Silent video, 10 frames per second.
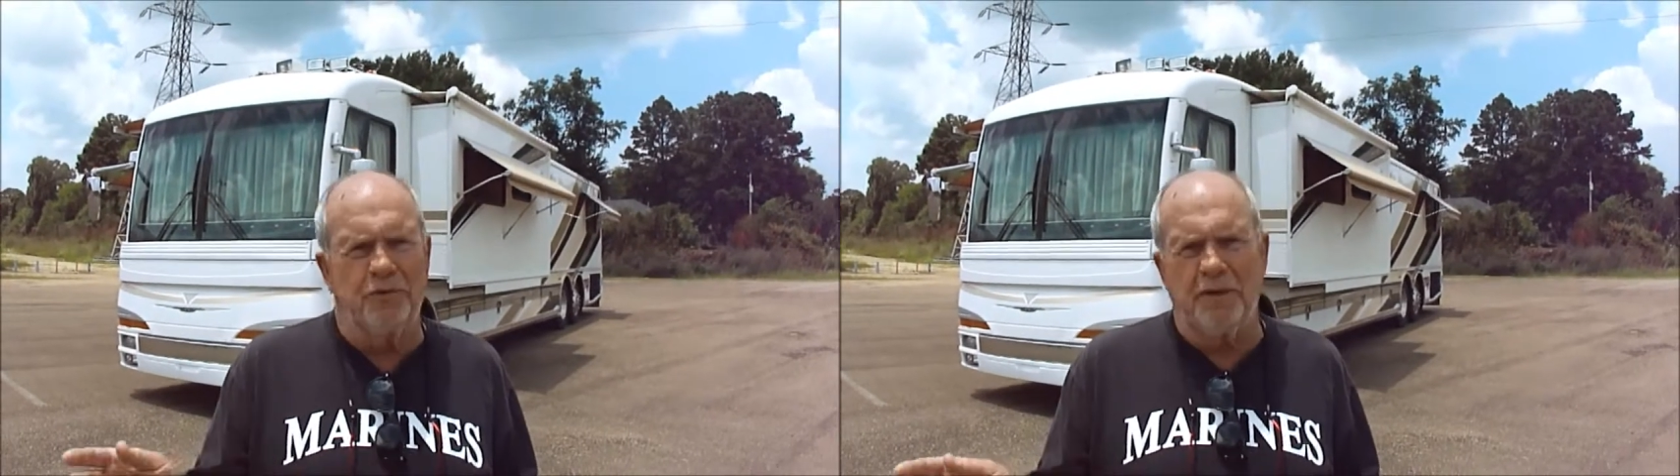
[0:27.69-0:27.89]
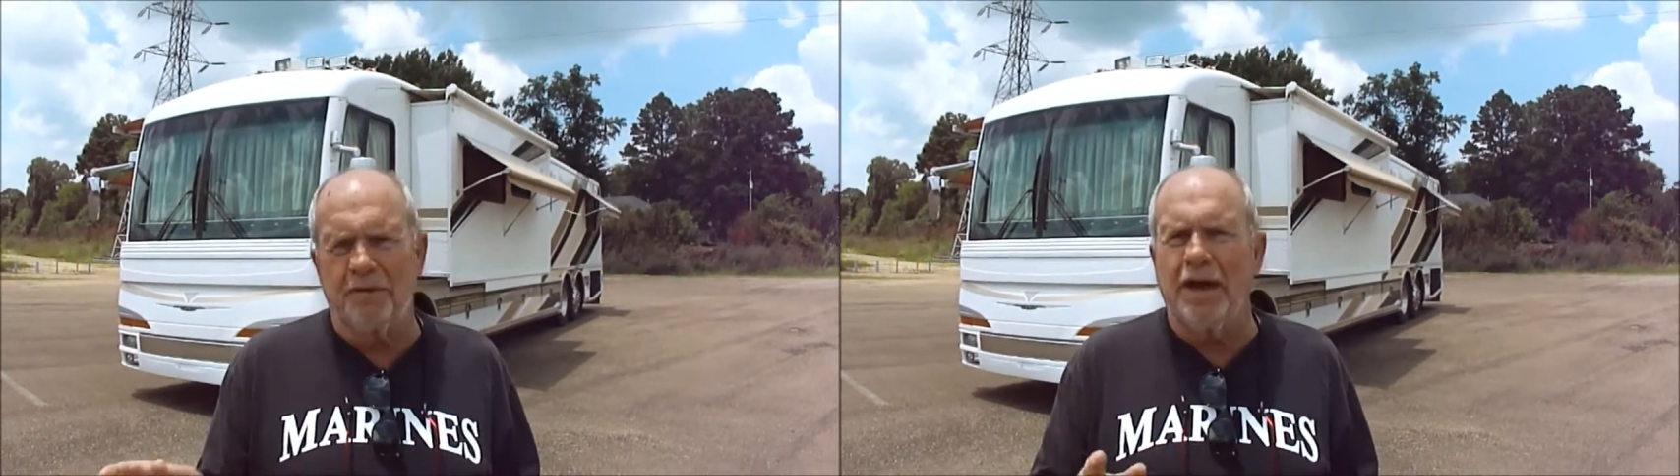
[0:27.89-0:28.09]

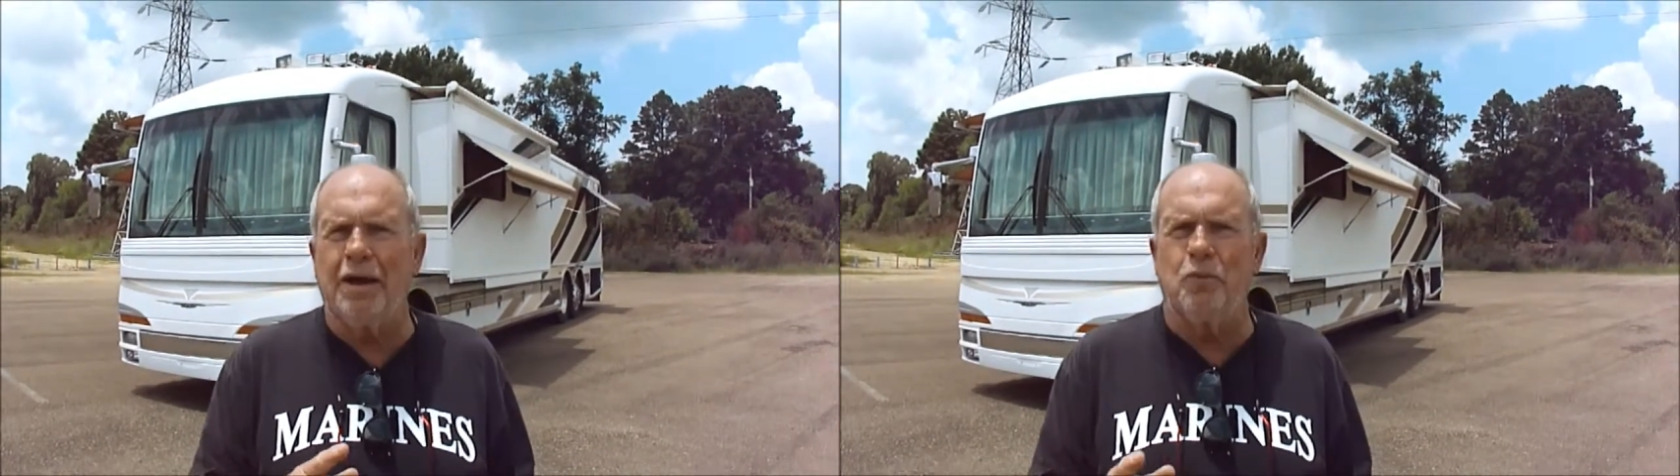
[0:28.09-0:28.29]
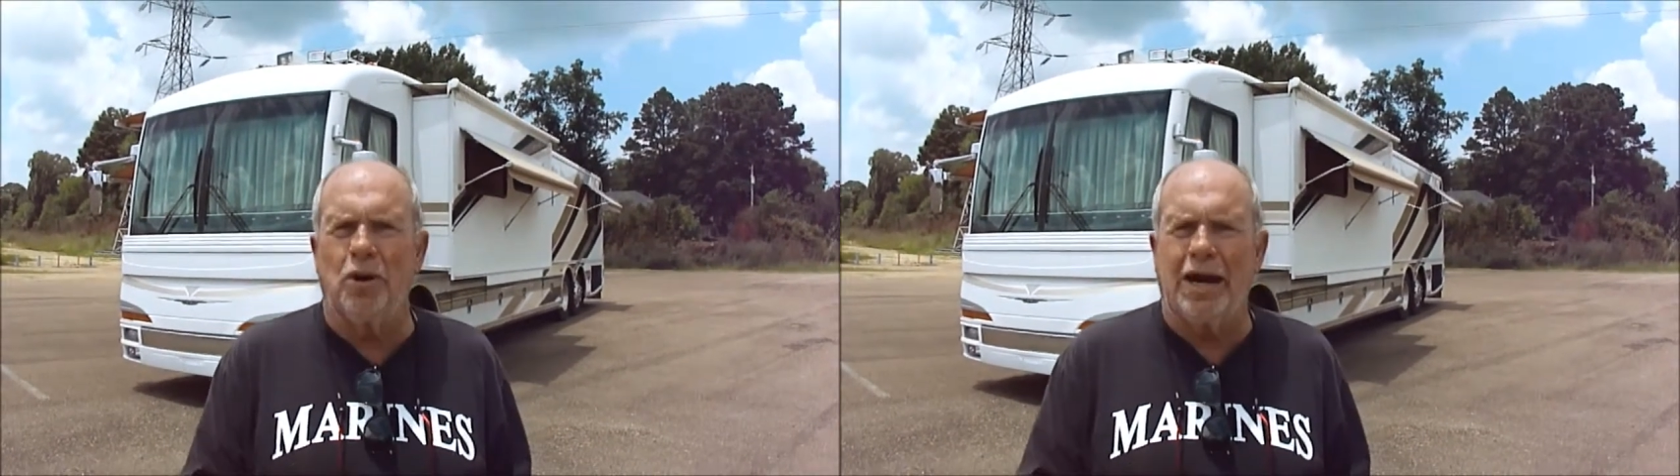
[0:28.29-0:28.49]
Never
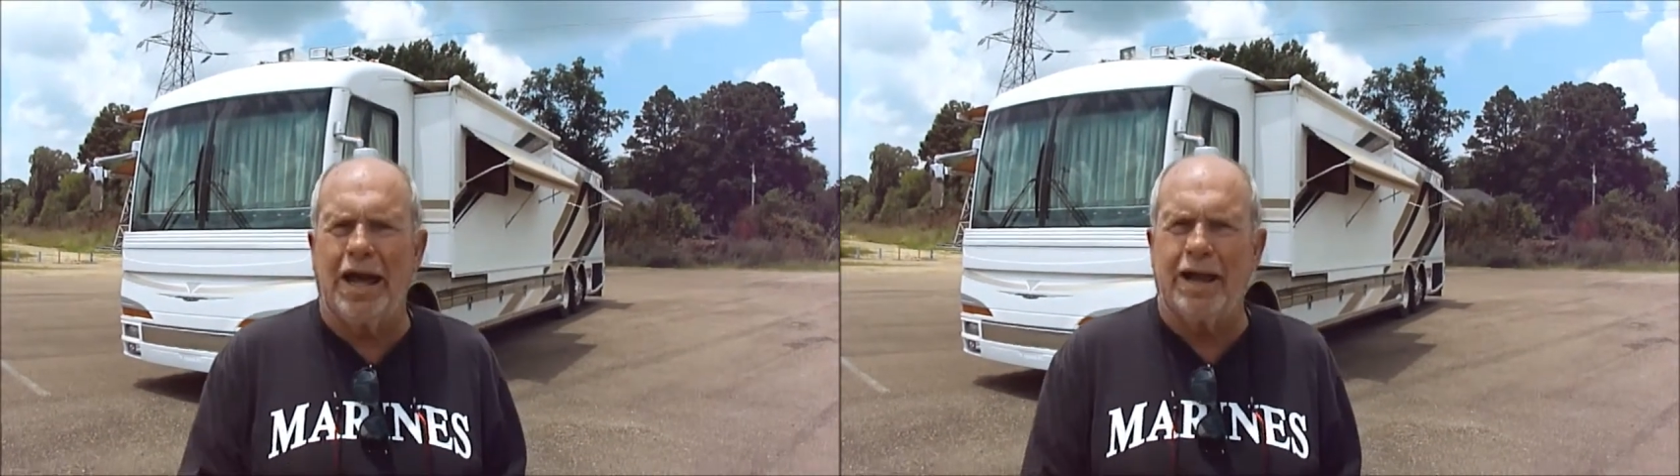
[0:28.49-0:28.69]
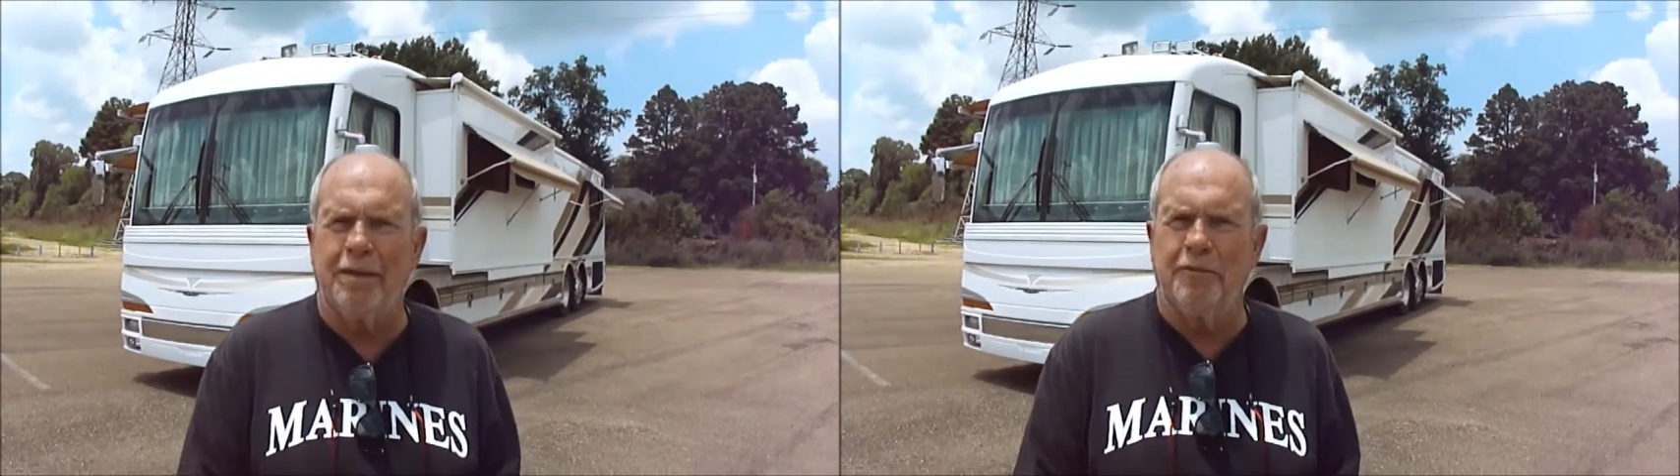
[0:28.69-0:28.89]
had one
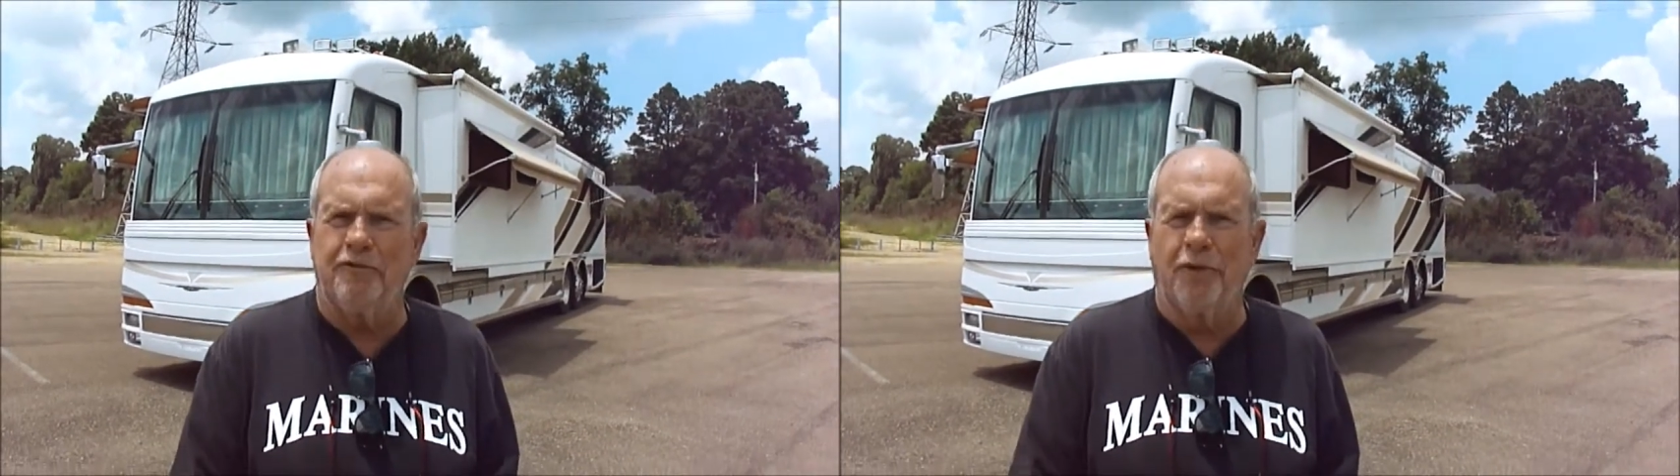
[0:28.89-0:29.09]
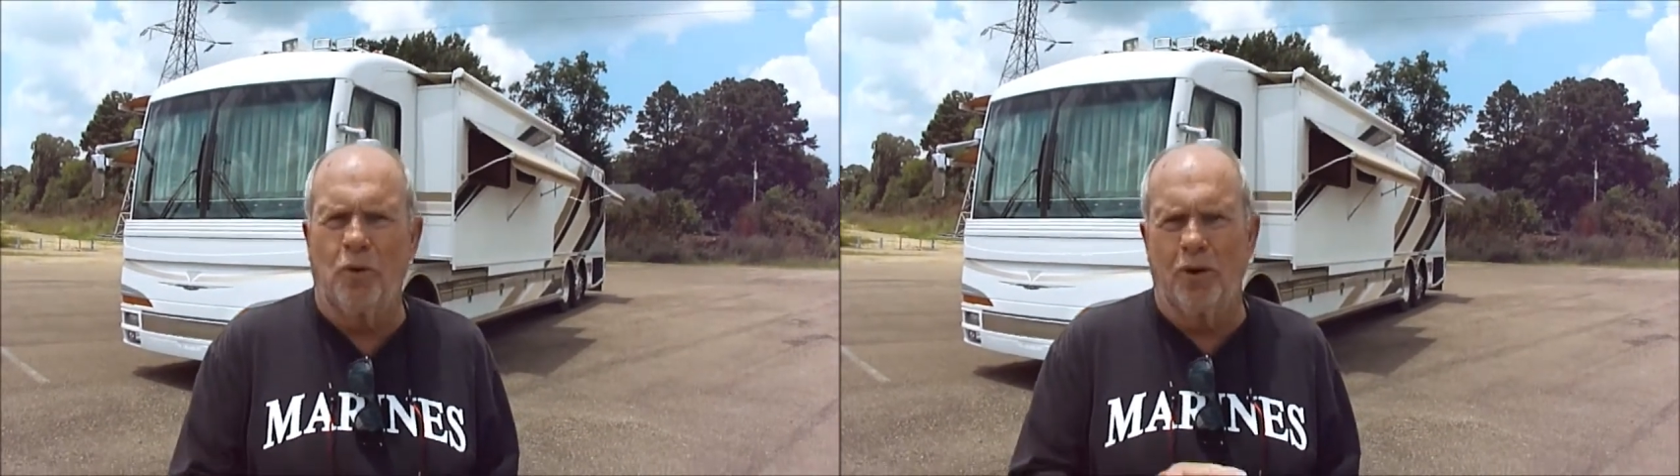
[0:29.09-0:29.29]
like it
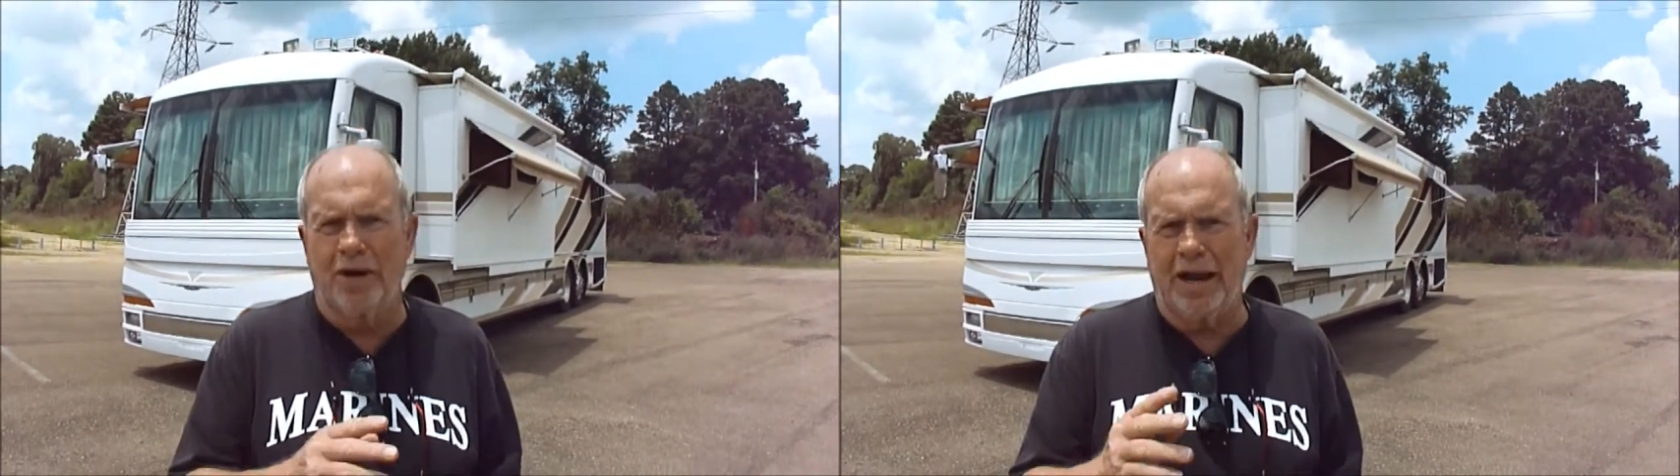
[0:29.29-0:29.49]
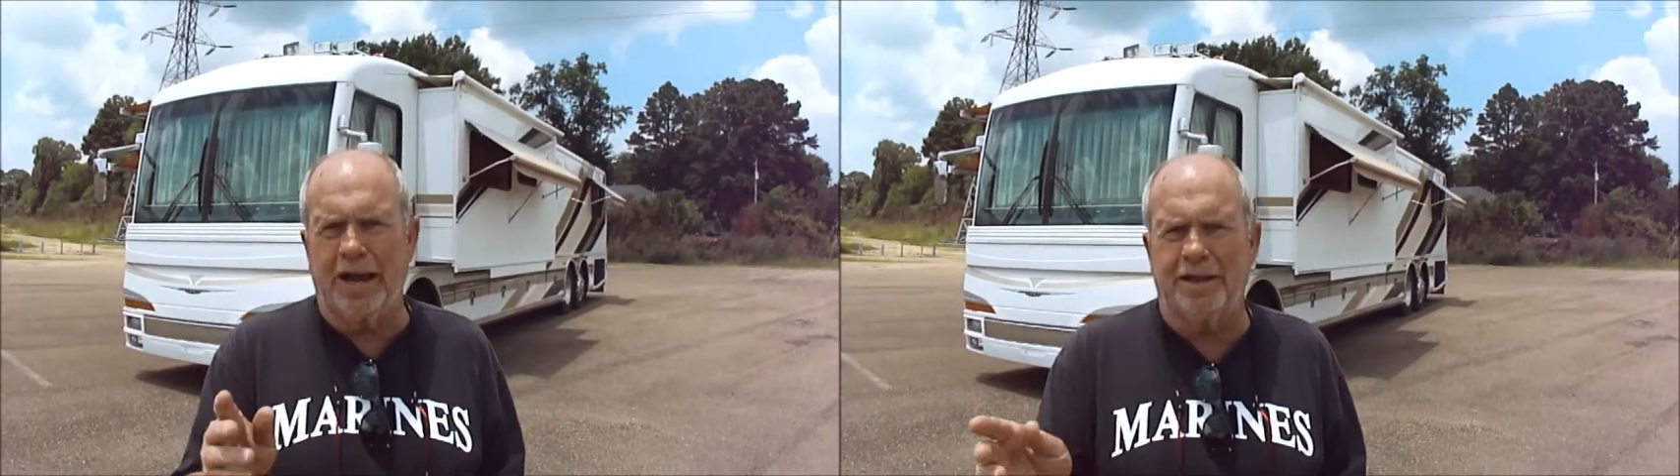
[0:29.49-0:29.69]
before,
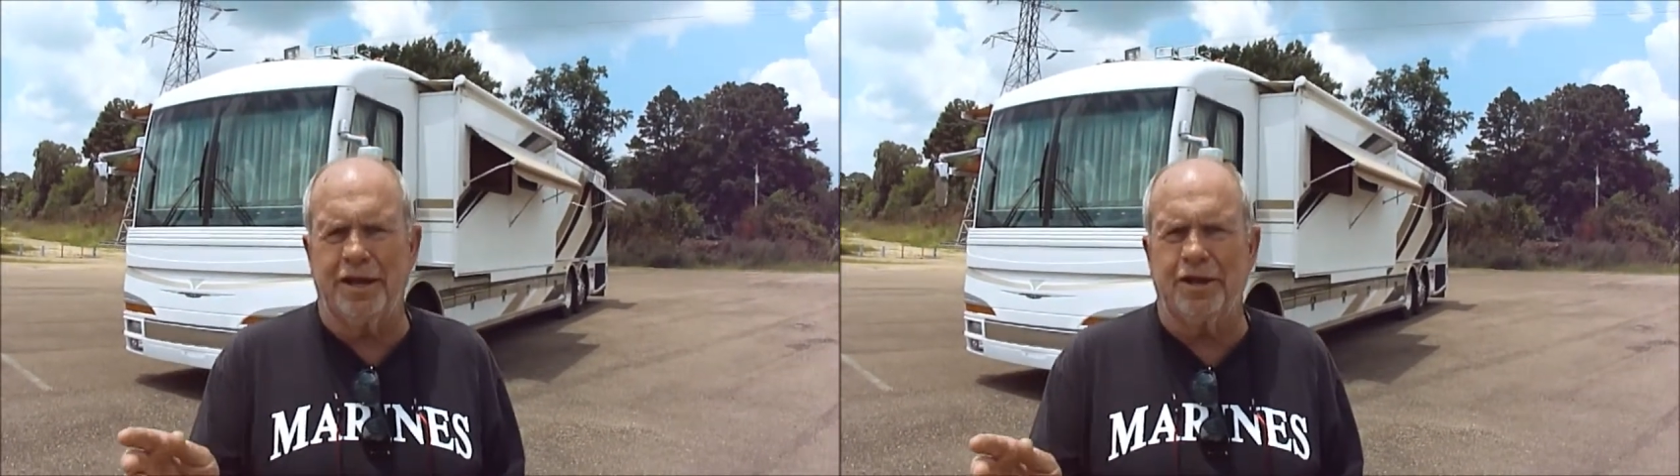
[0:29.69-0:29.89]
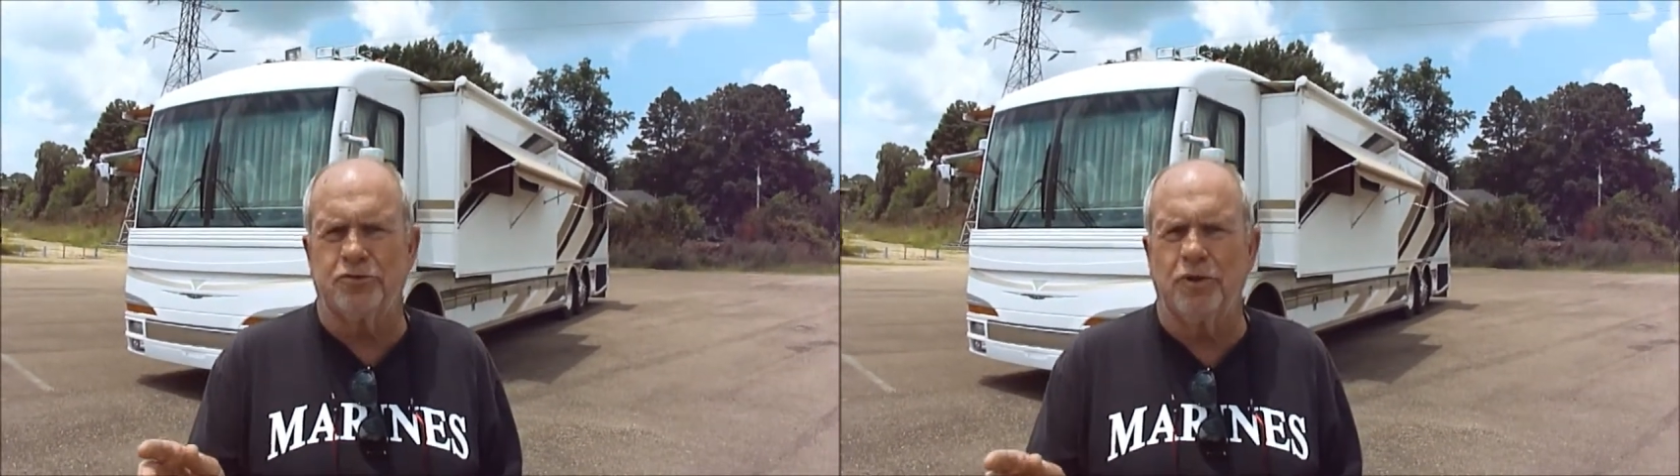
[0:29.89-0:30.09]
like this.